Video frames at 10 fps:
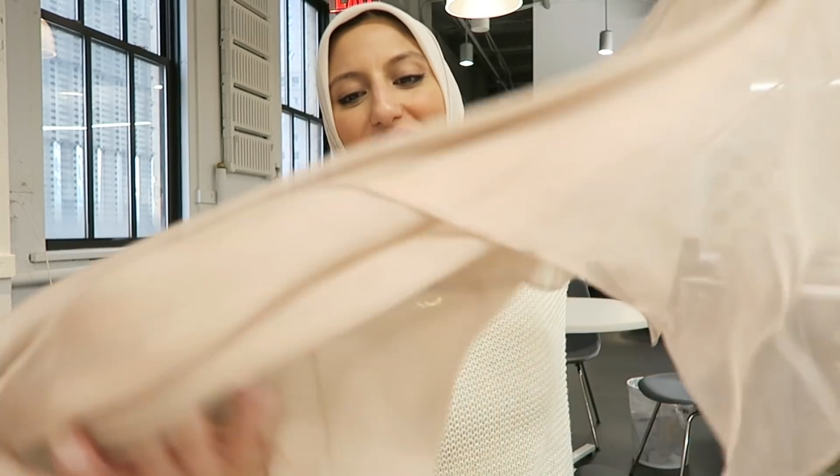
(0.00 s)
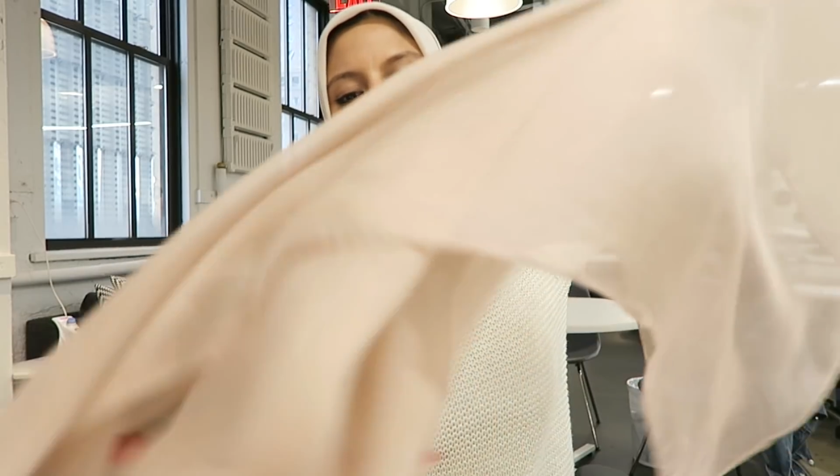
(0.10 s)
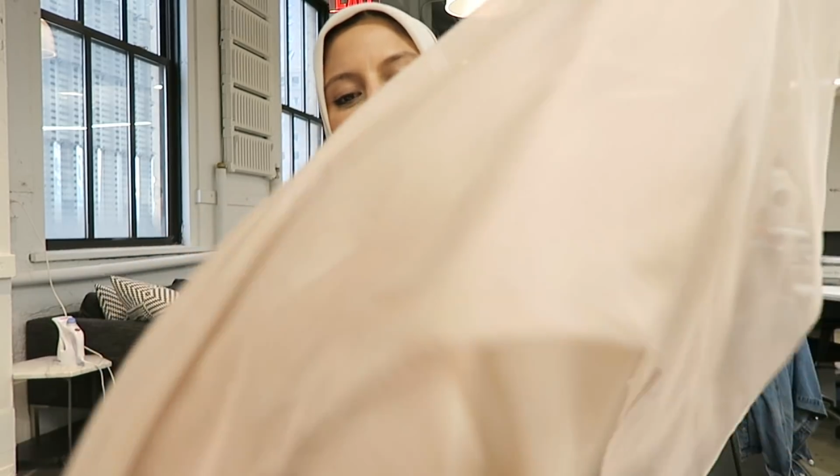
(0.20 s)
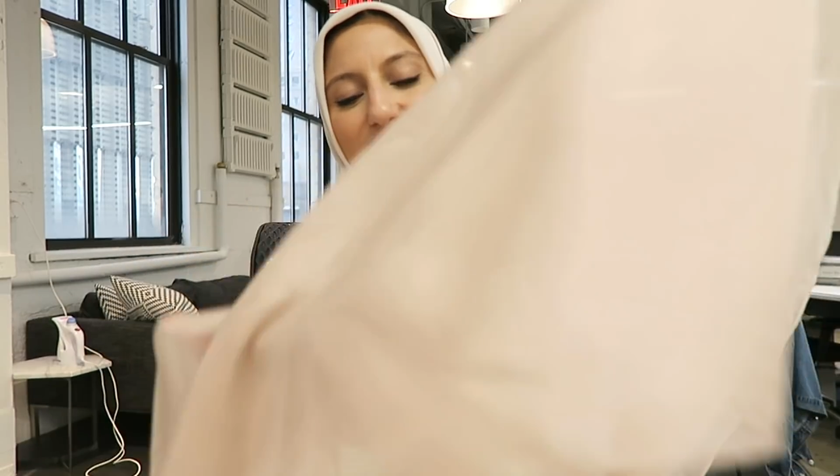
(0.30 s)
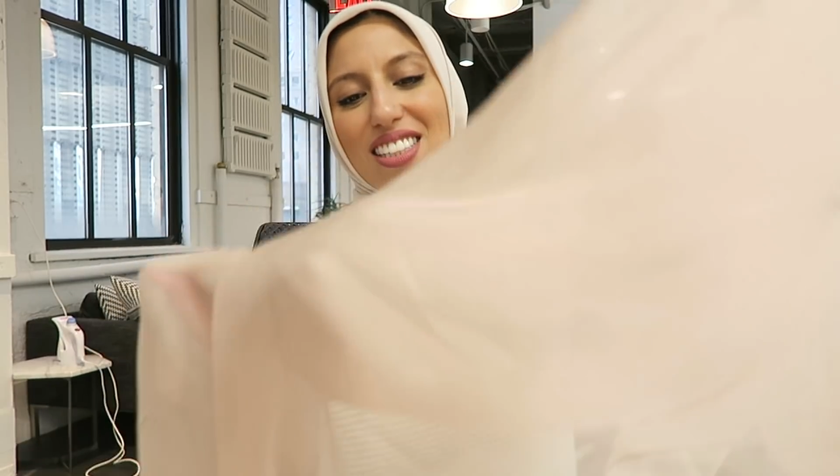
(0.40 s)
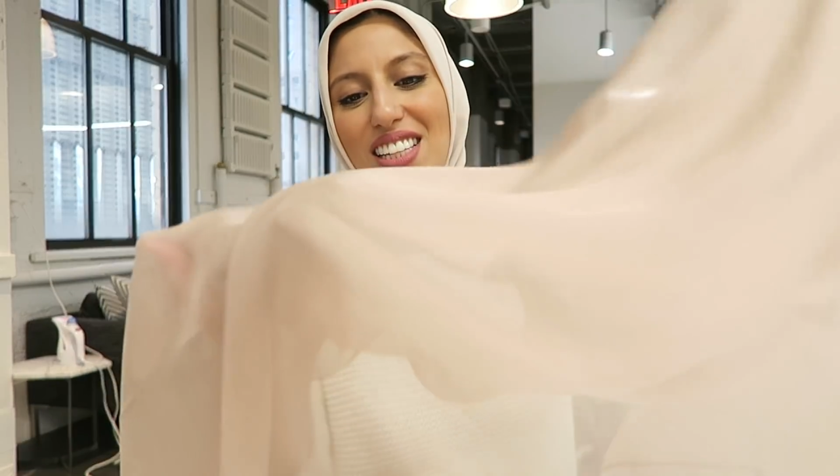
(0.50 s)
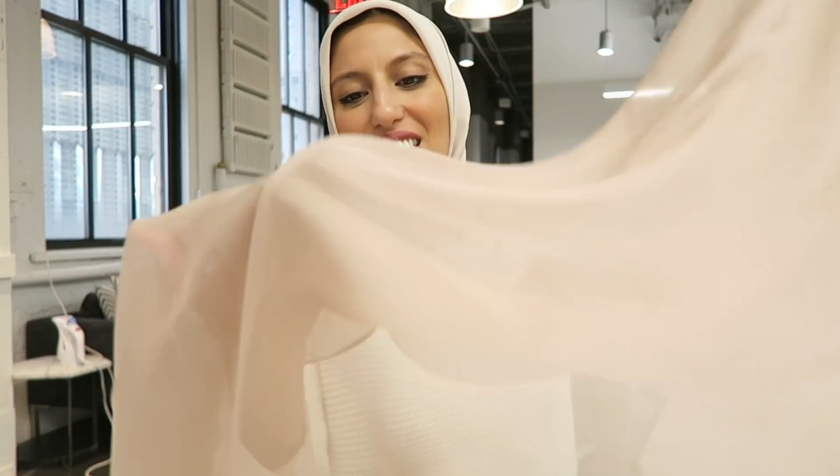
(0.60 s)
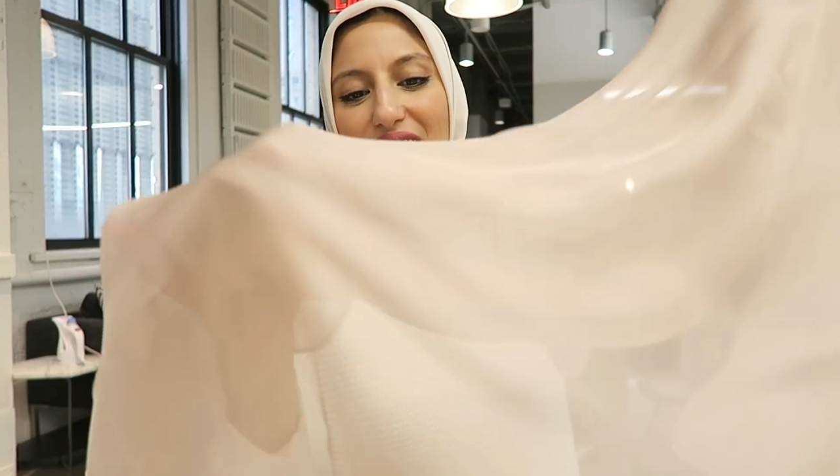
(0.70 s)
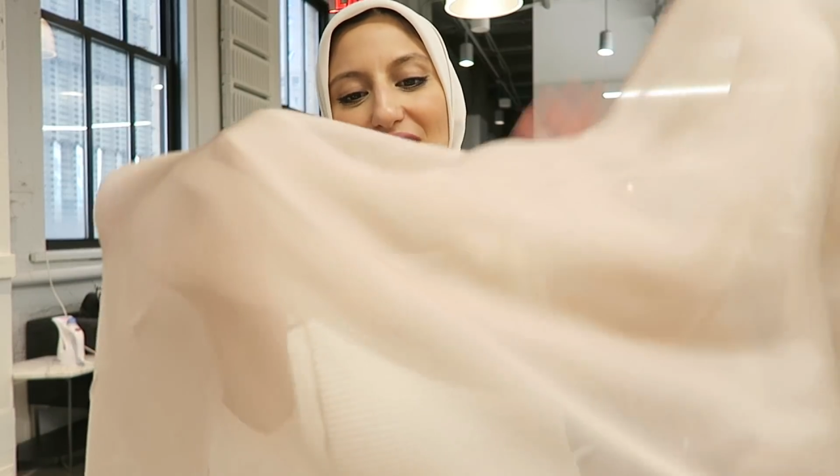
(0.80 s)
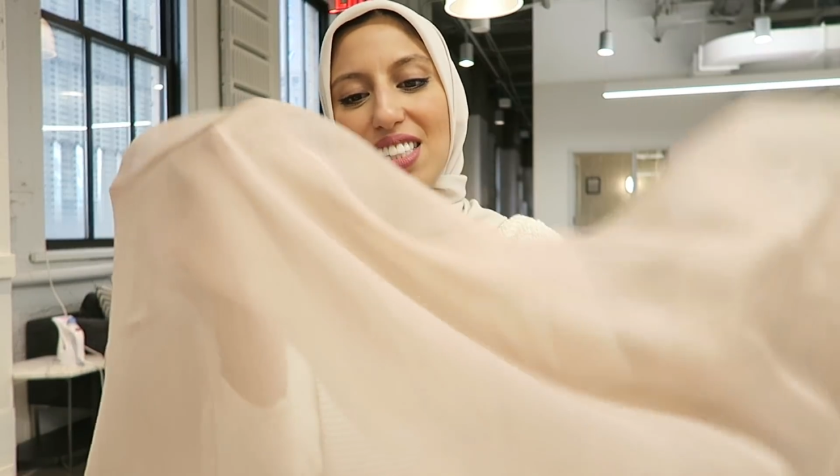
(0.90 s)
and
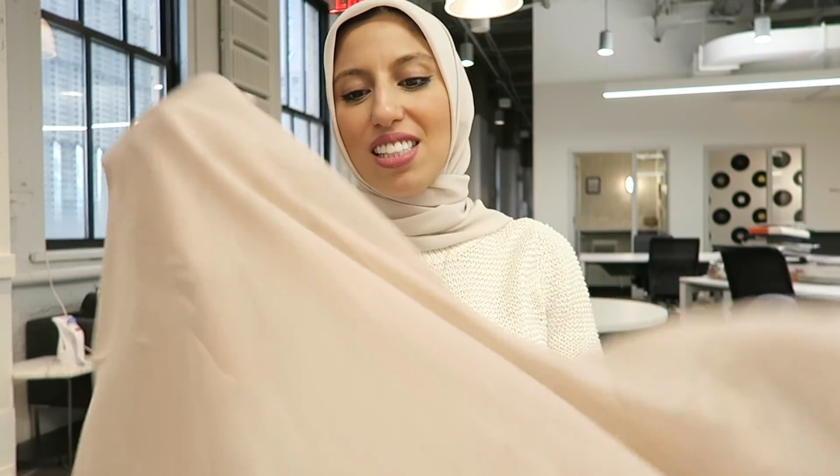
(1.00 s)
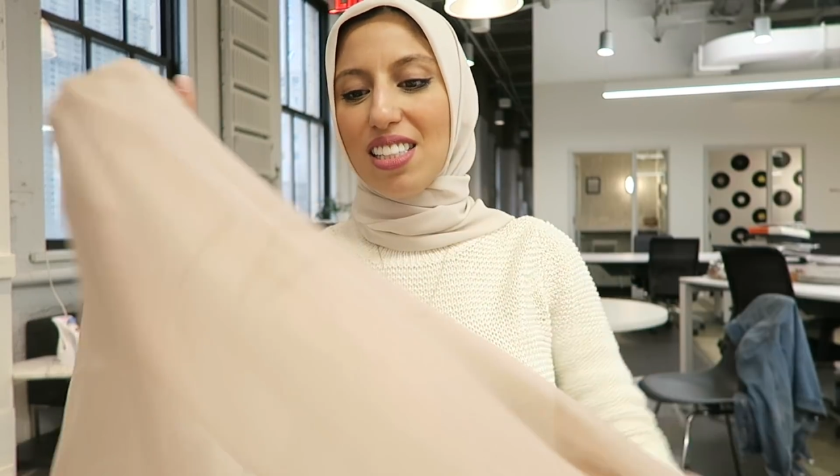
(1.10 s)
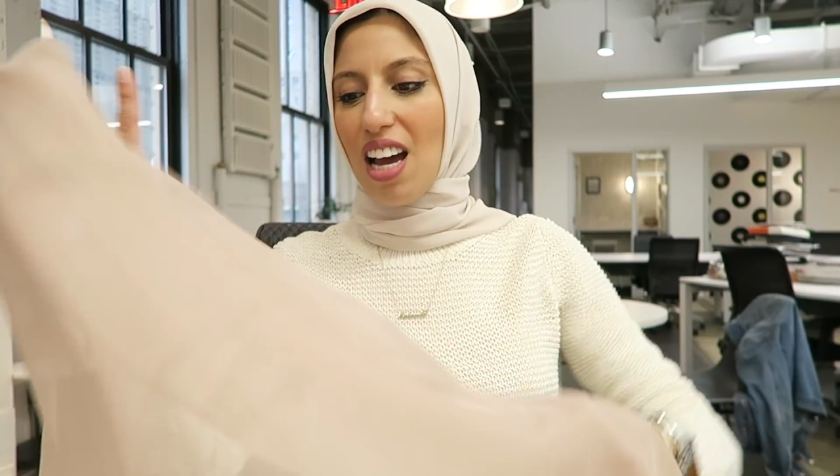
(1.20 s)
this is